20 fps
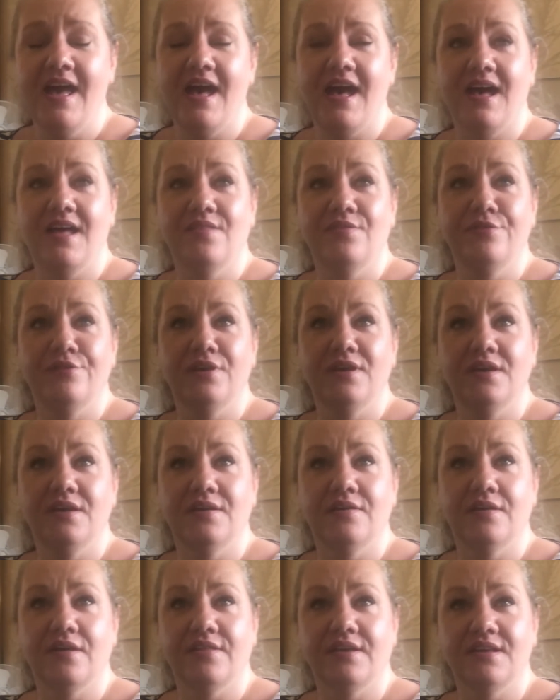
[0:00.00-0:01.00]
and I
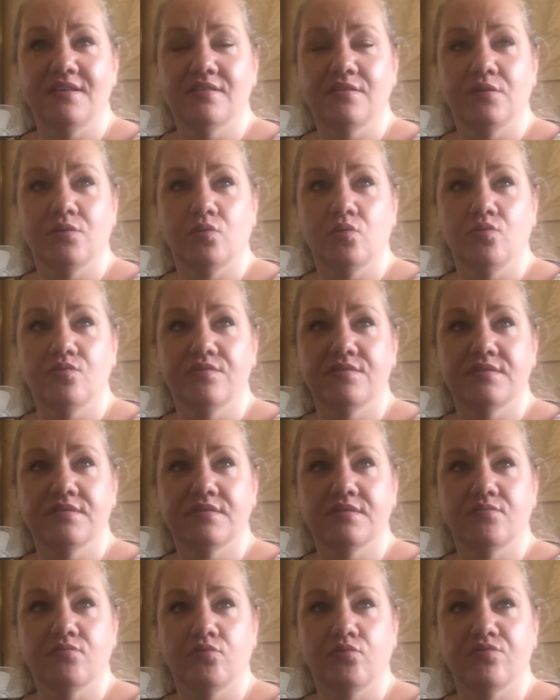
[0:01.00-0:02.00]
think it's the
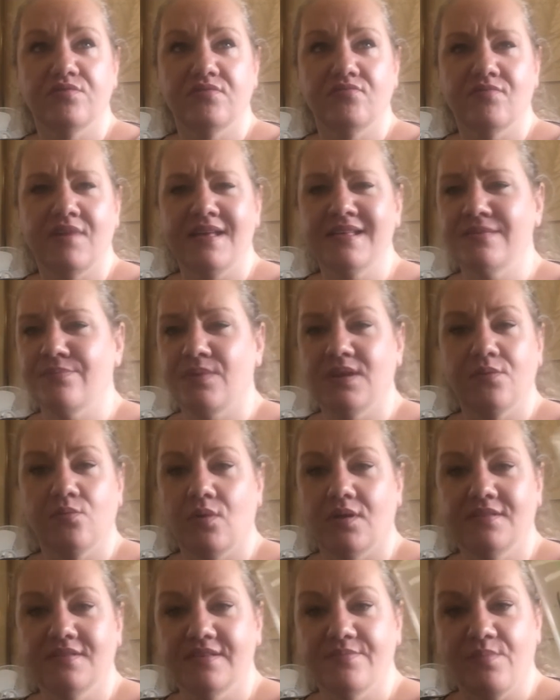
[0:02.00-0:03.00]
rose and raspberry
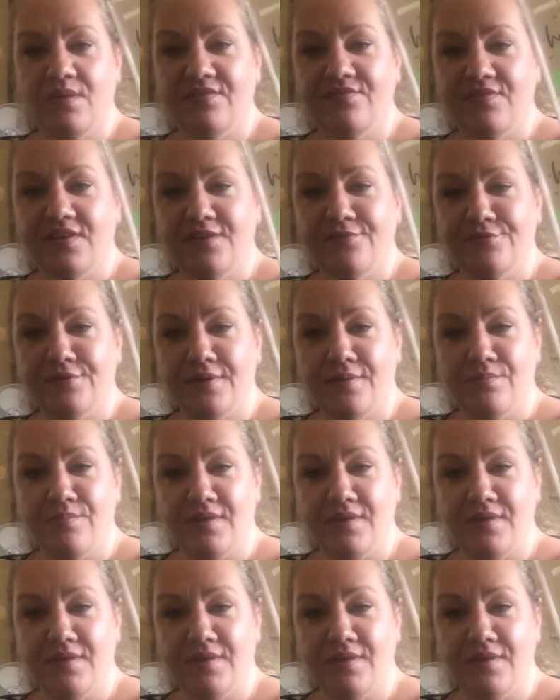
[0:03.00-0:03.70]
one's my favourite.